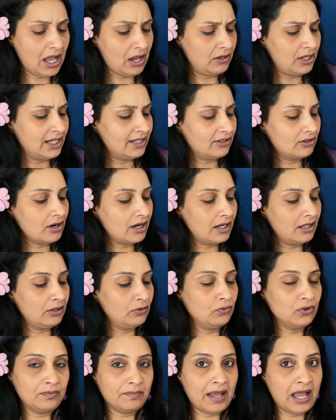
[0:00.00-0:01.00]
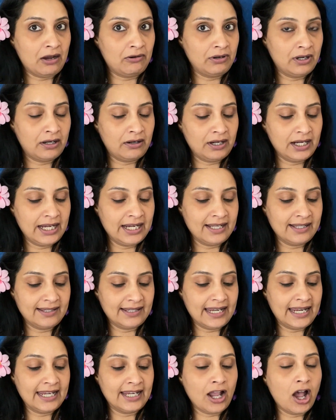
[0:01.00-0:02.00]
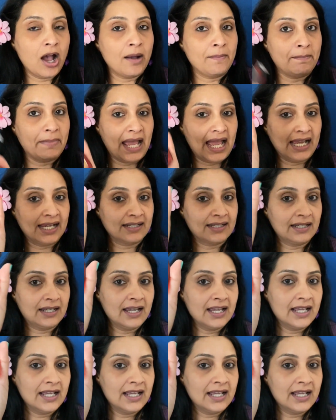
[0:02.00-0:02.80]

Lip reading: It's not a loose powder, it's a compact